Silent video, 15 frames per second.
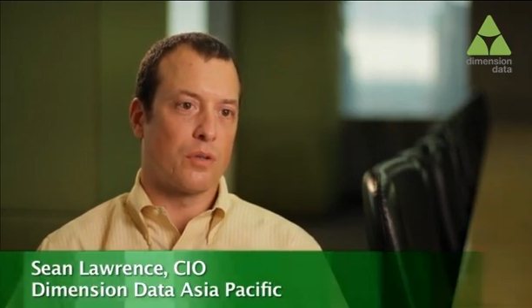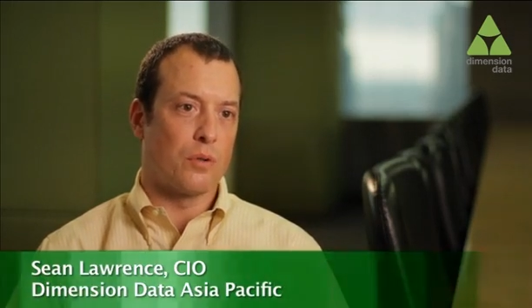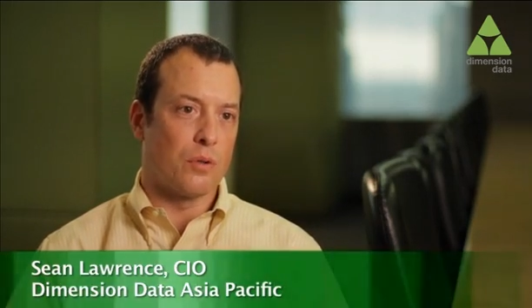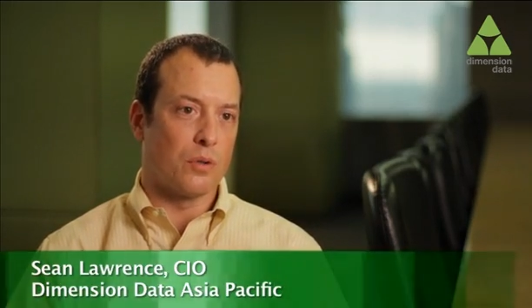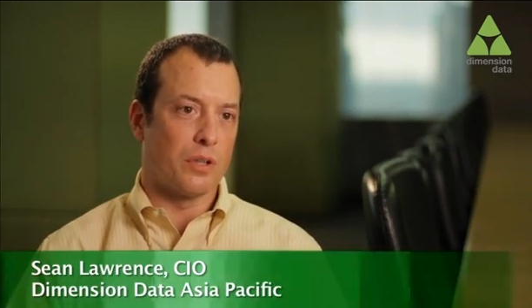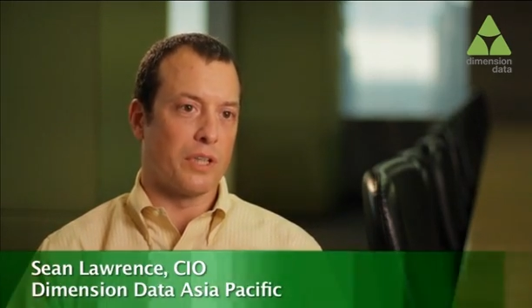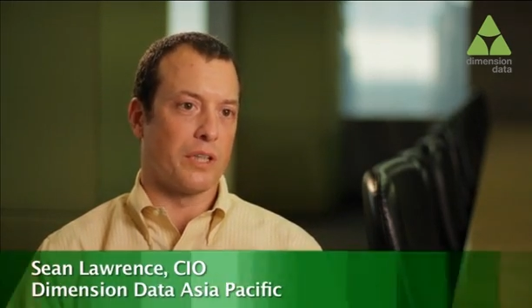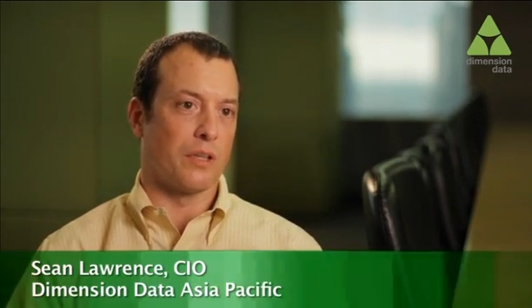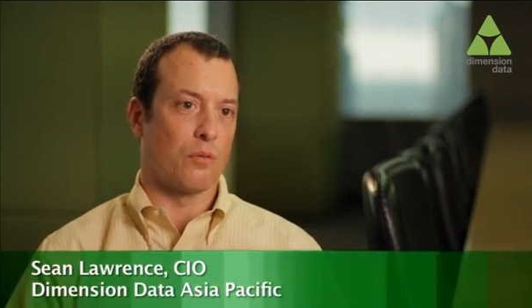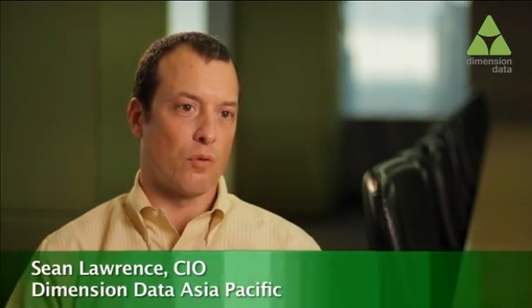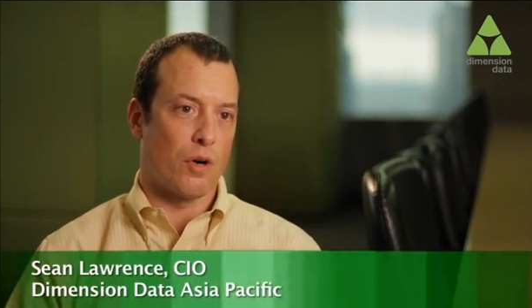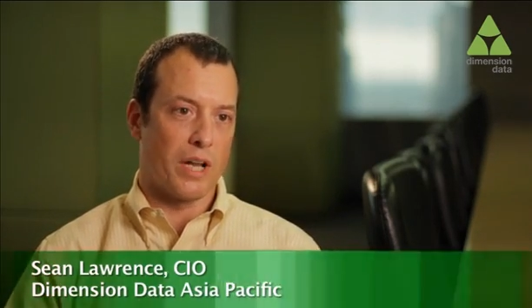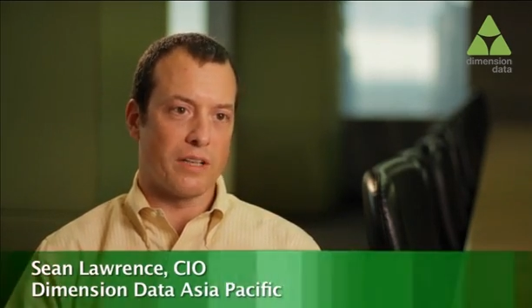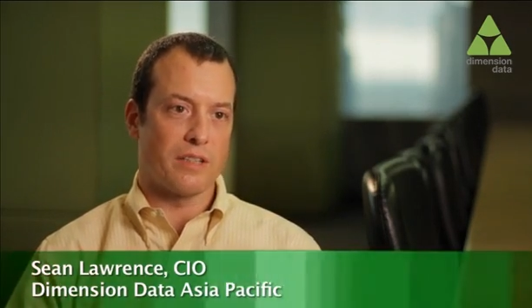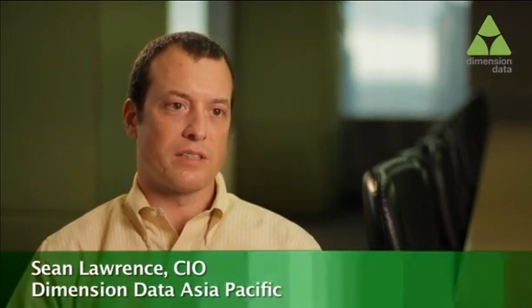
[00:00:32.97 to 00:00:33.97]
cooling,
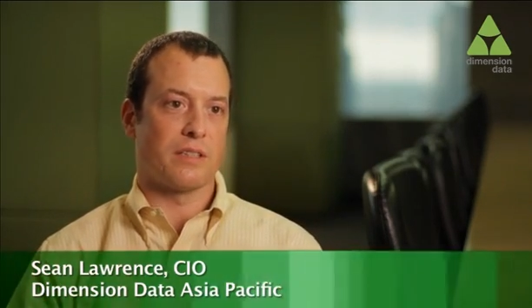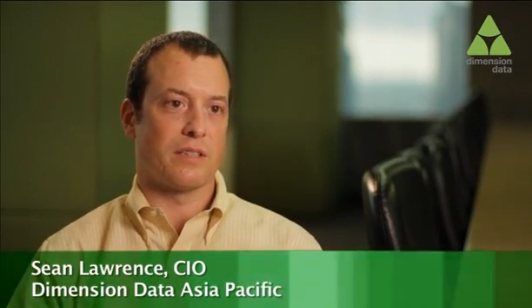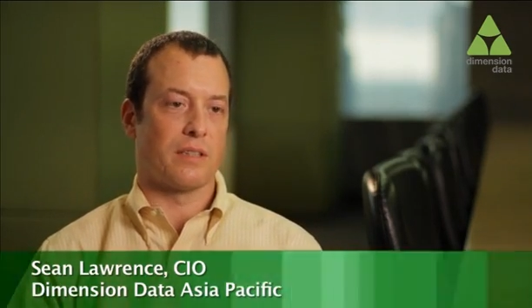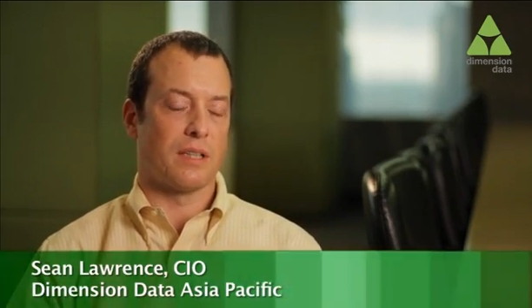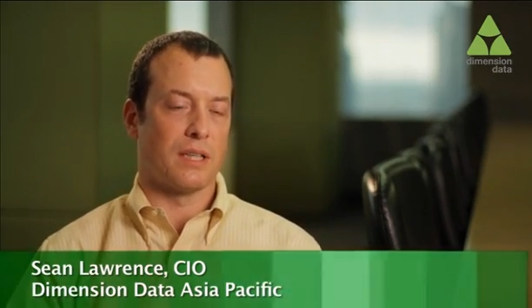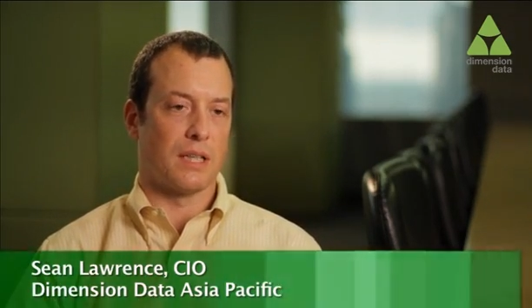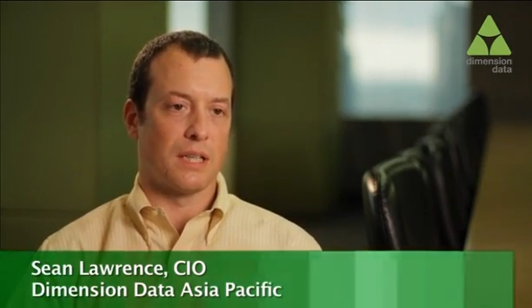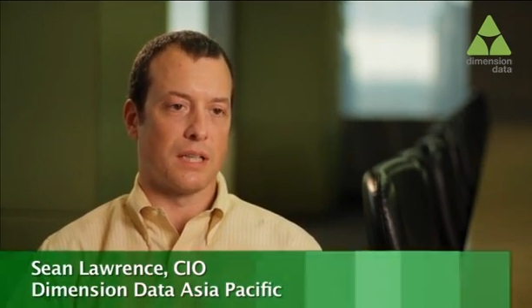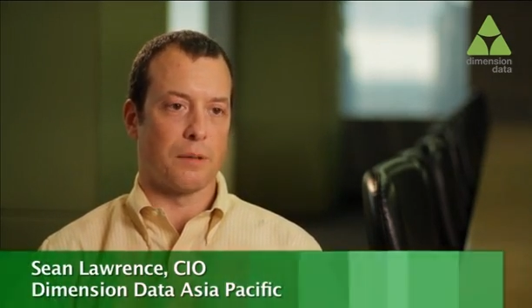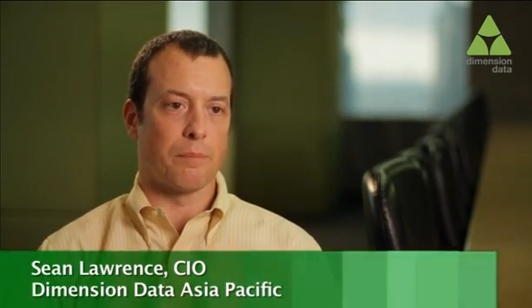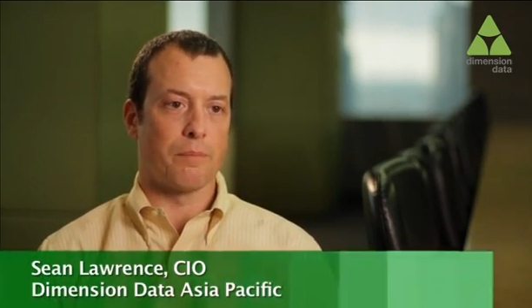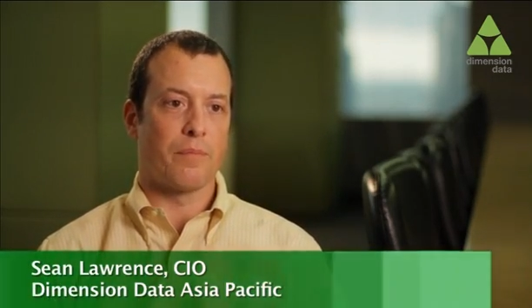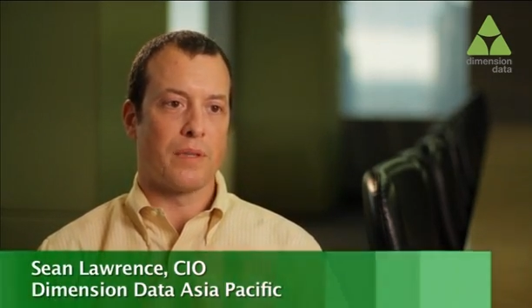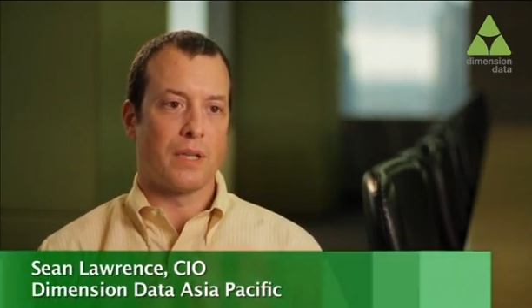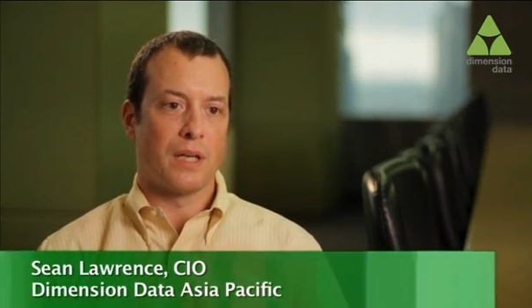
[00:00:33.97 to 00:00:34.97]
rent, um,